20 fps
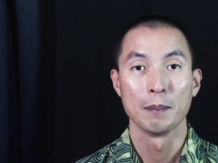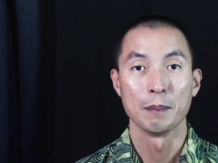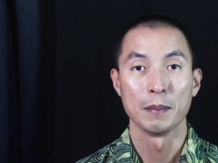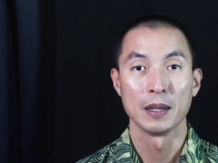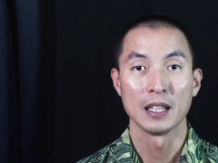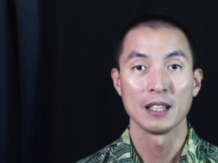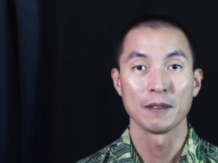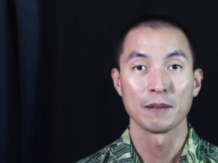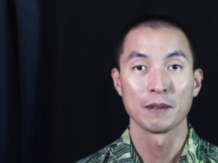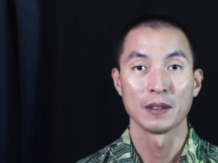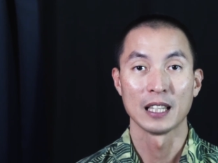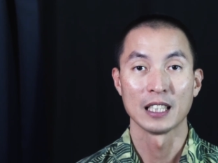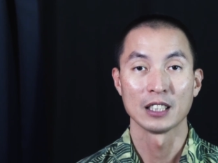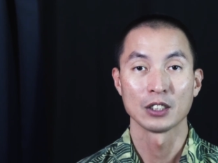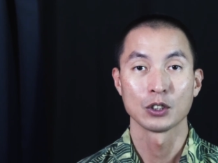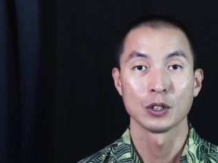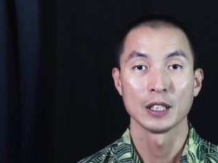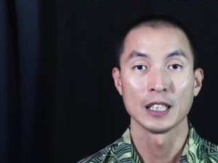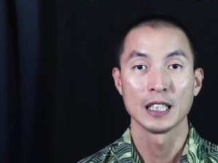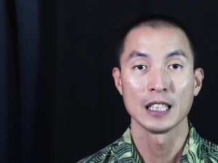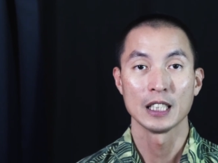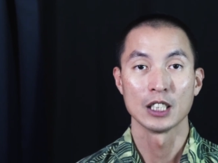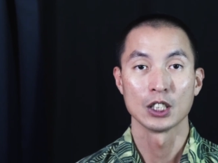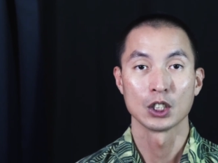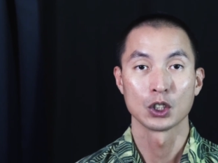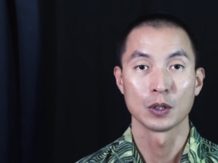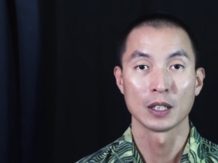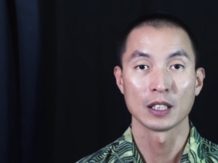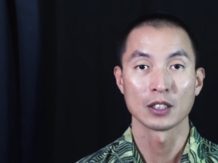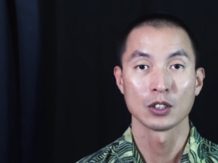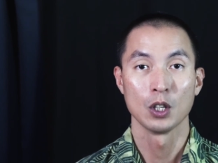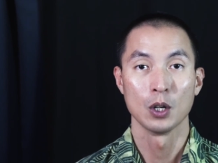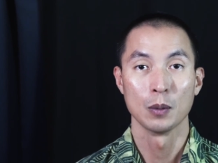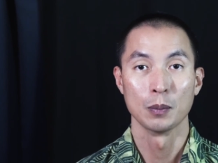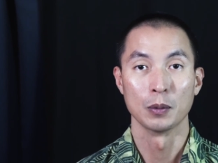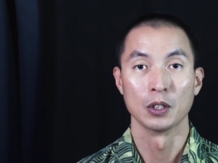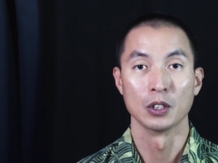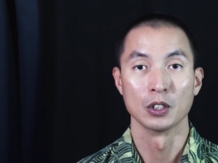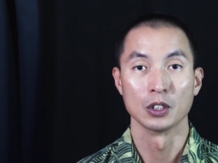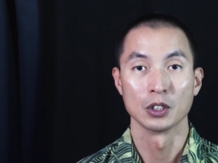many financially distressed
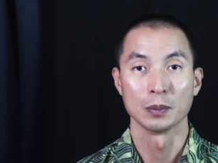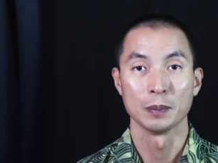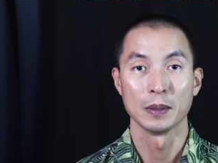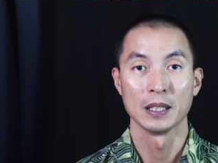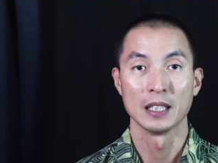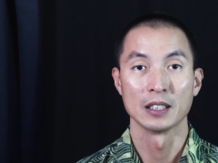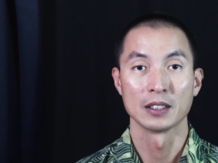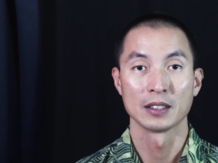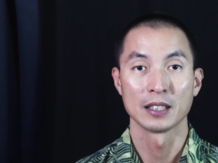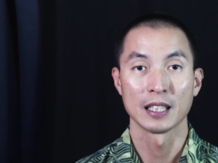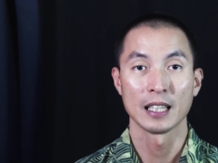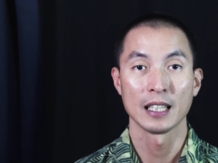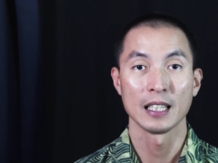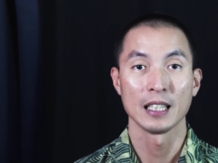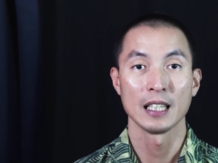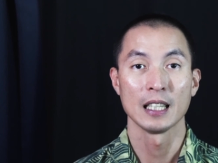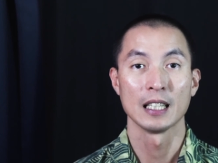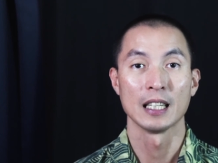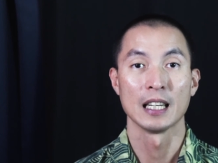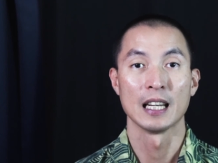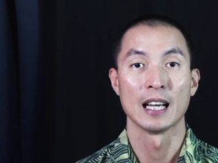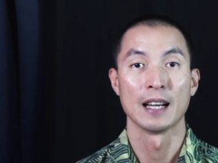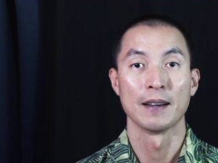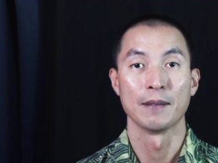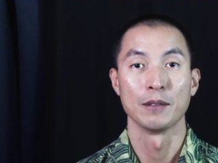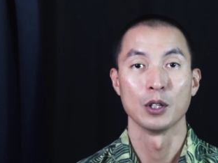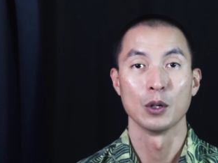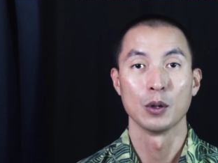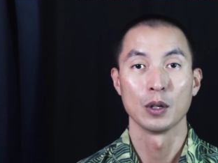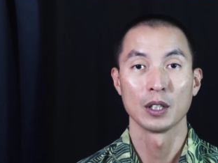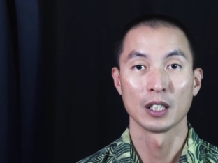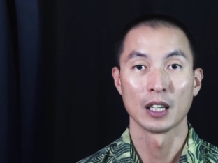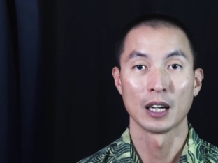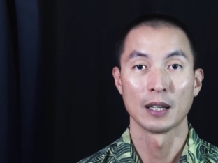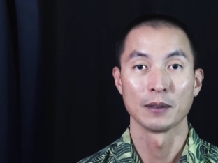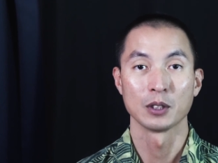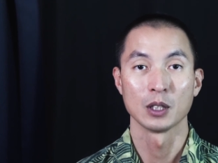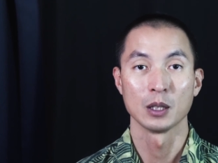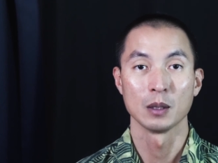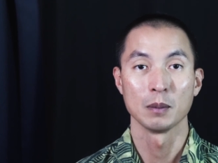homeowners may decide they have no other
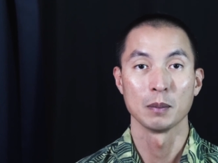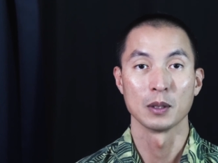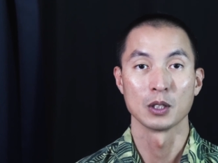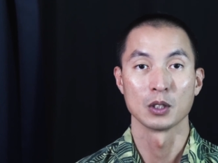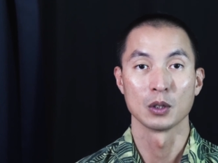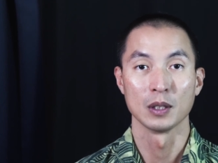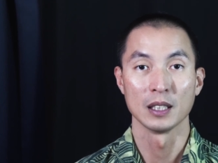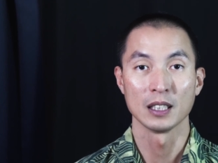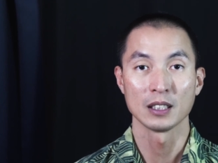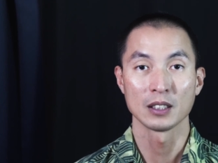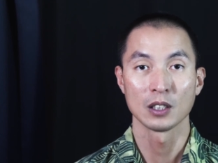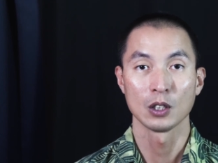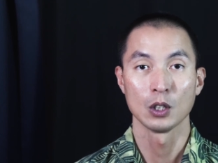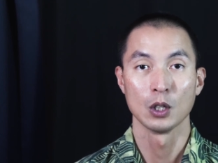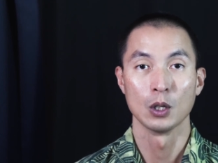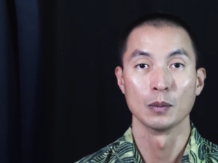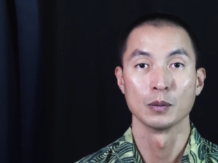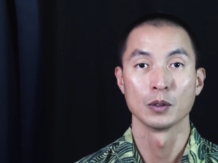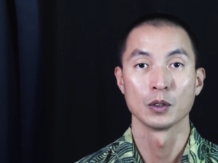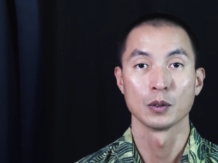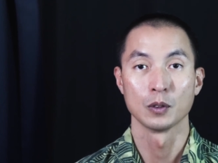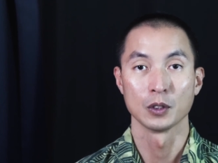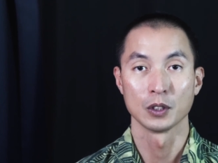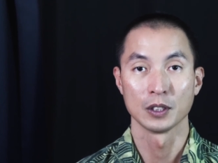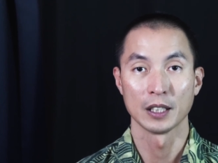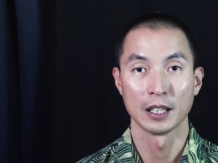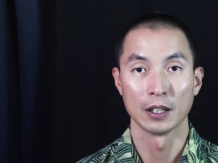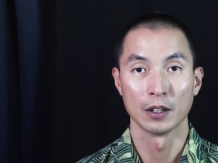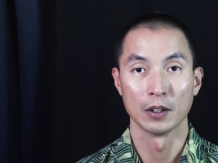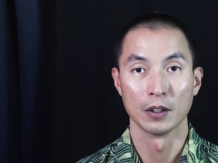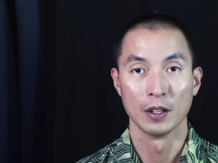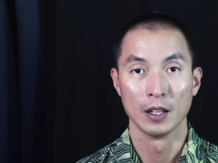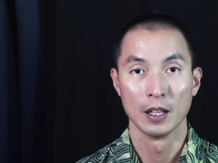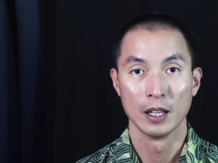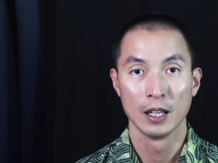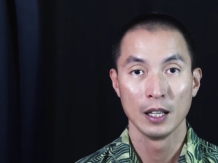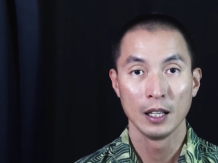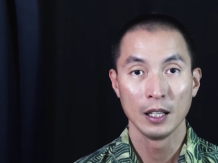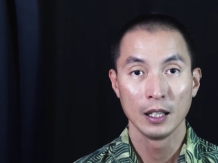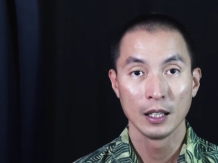option but to list their homes for sale.
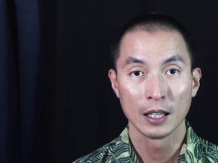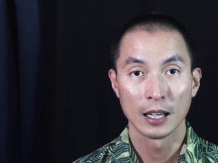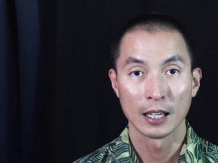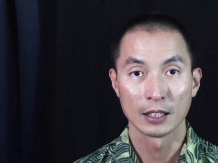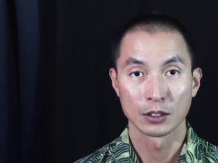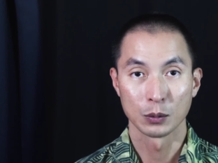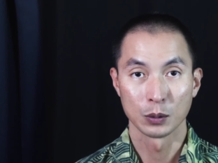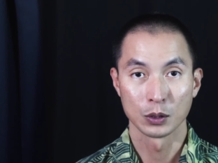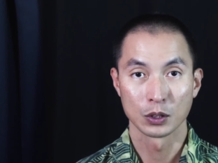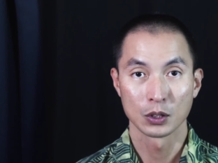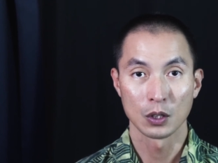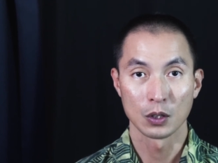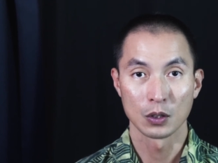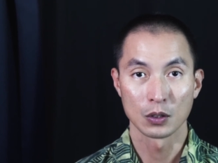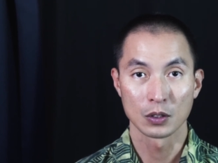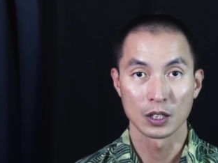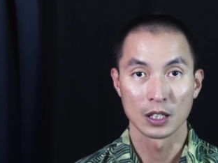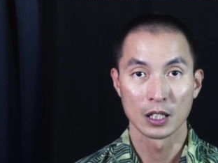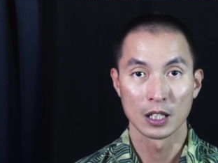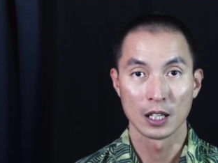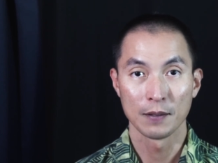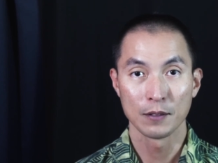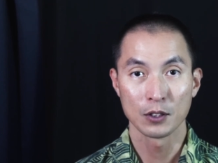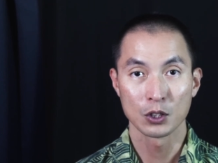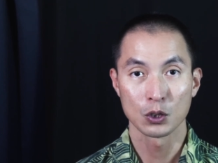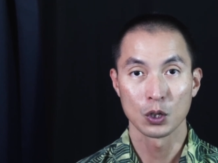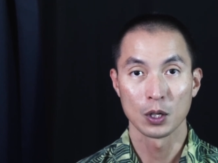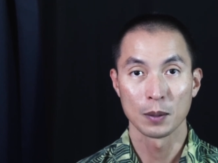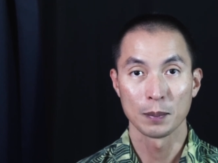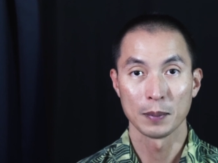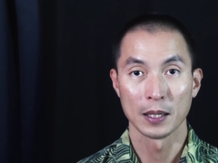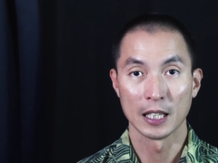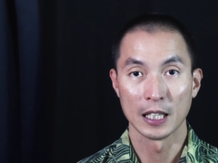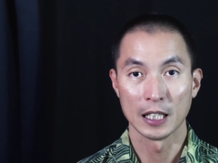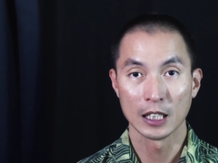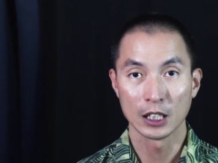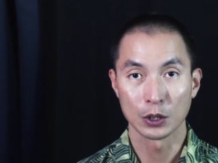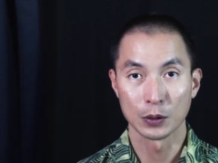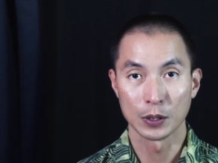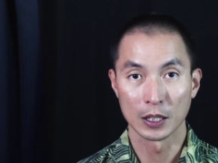As a result, inventory may
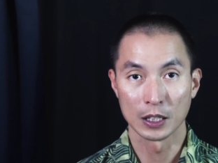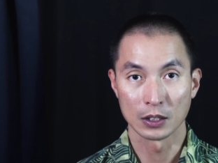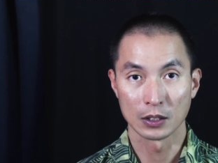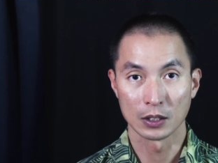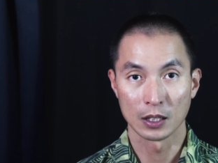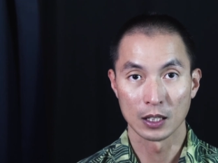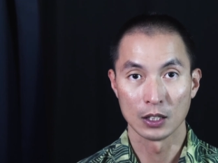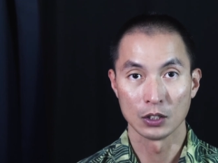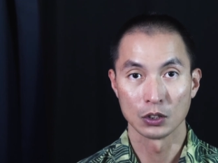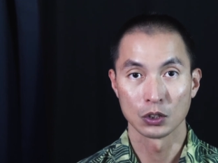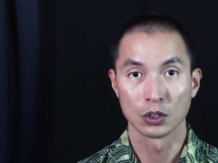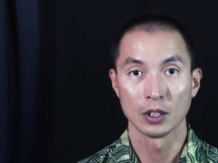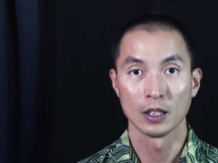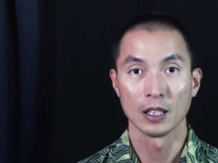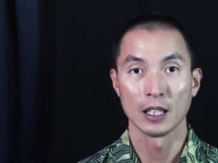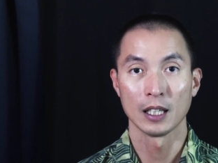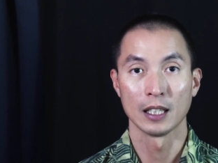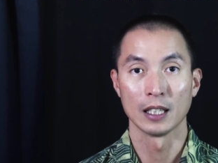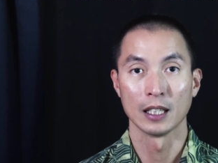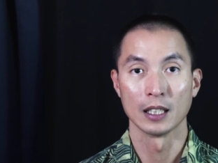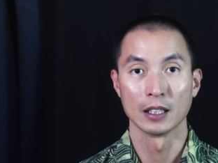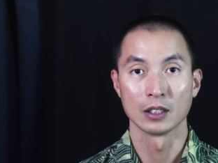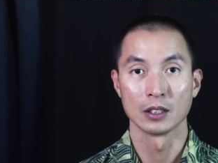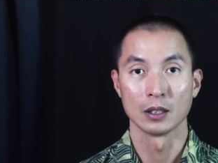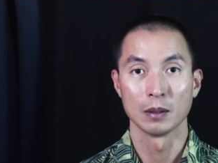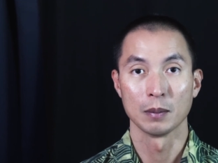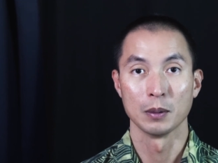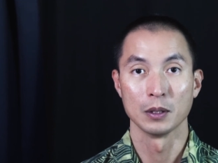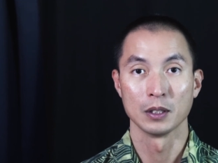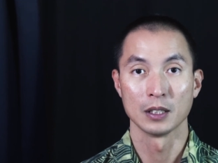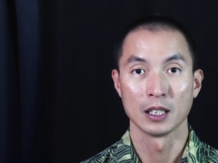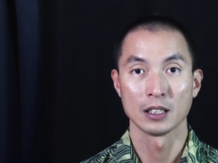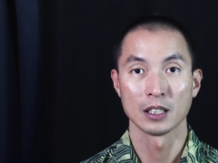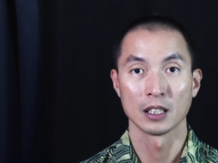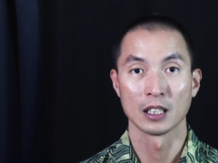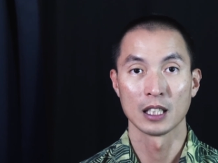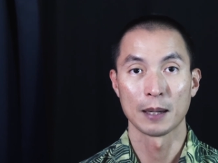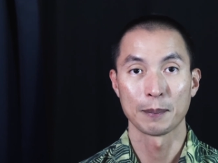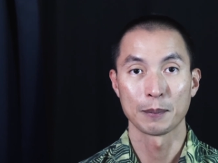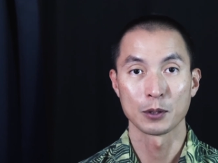increase in certain areas,
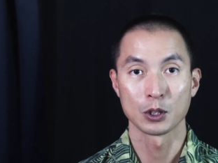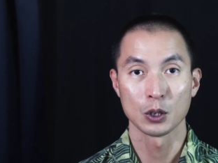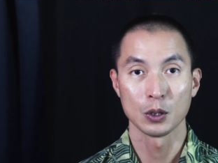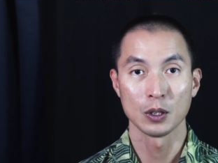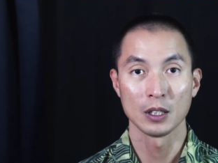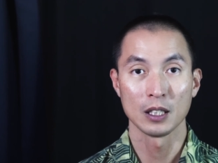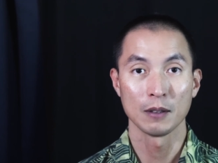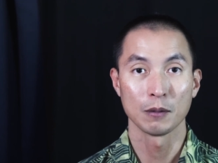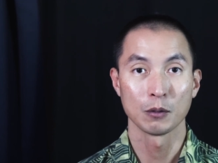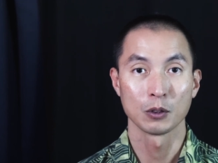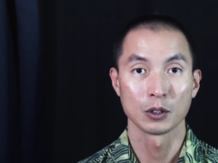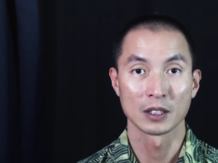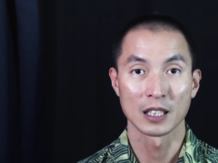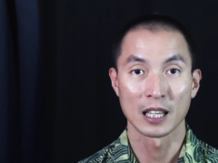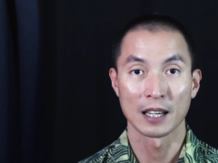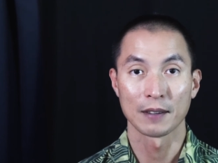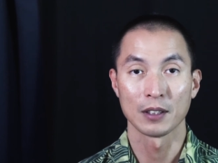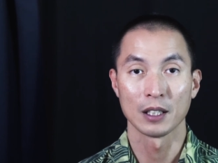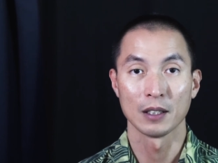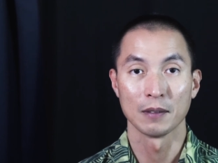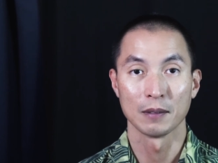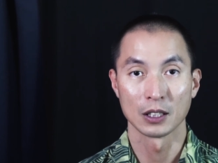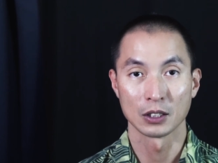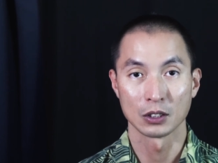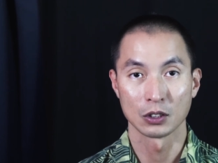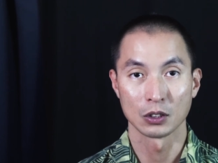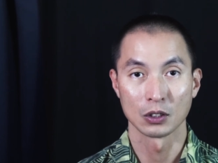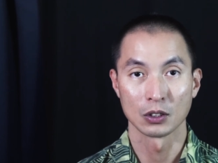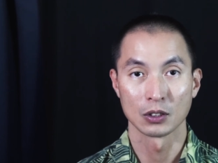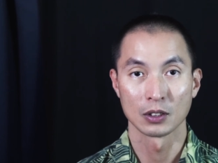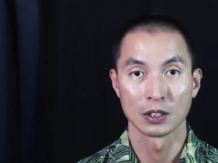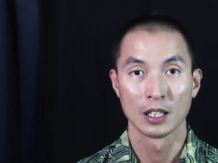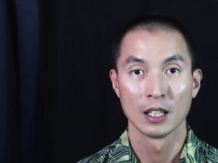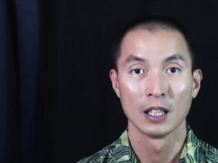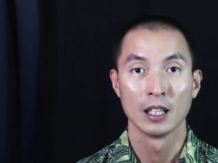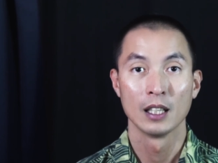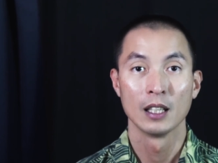presenting an opportunity for savvy investors